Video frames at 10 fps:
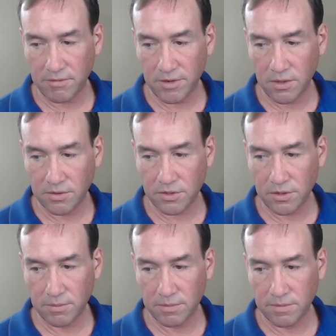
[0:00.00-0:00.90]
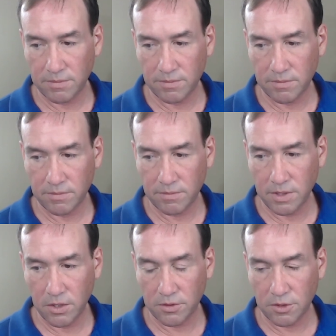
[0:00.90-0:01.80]
phone, so
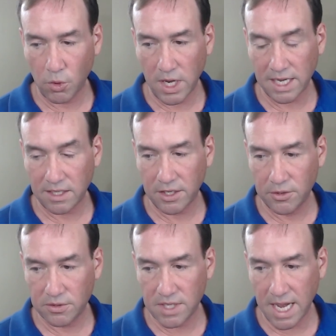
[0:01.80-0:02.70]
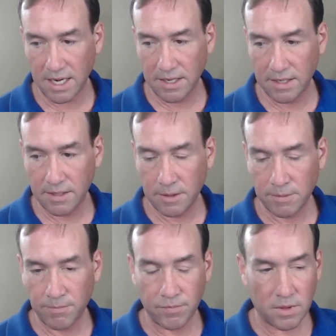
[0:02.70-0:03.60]
you're more likely to use that.
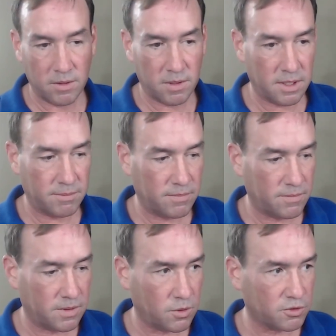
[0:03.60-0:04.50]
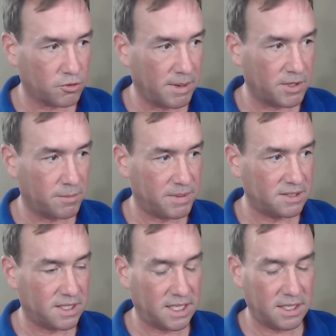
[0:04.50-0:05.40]
Of course, remember the
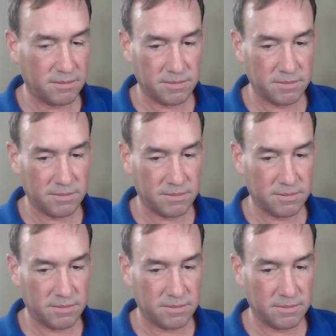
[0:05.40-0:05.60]
PC,